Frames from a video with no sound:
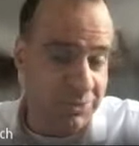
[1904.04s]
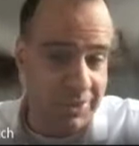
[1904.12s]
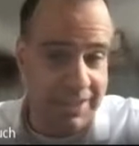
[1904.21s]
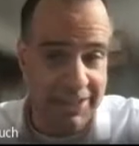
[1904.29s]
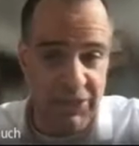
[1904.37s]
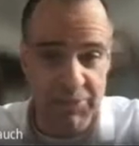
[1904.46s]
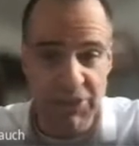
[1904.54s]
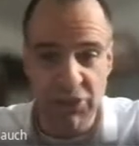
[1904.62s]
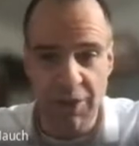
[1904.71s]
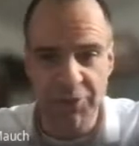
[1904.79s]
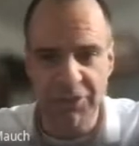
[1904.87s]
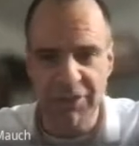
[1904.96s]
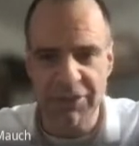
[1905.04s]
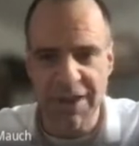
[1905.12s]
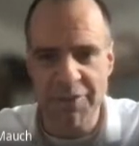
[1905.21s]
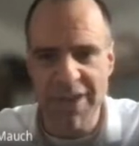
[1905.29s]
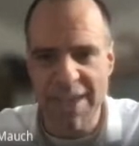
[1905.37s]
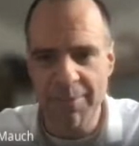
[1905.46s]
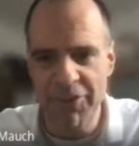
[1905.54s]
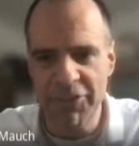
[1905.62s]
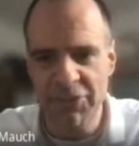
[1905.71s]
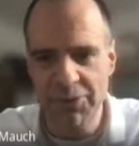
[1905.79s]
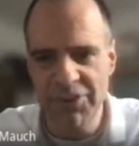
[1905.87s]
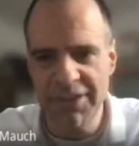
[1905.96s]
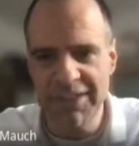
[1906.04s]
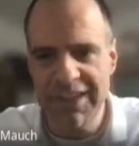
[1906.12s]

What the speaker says: switch off the driver Hamiltonian,